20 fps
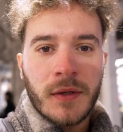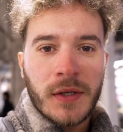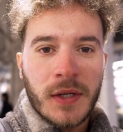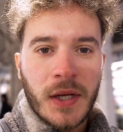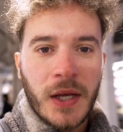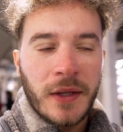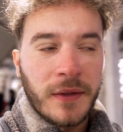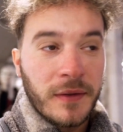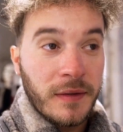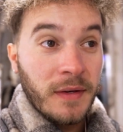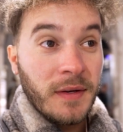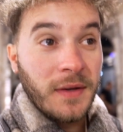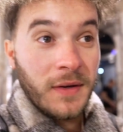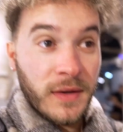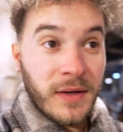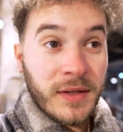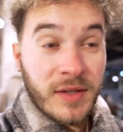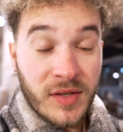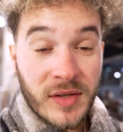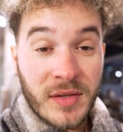and uh,
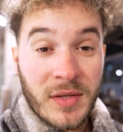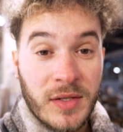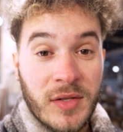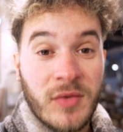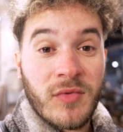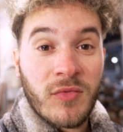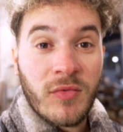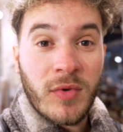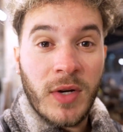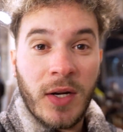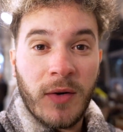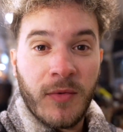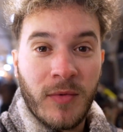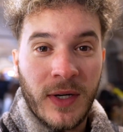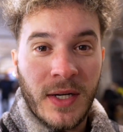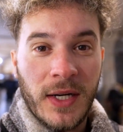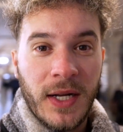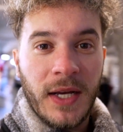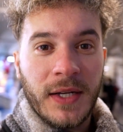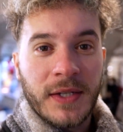it's, it's really, really
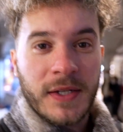nice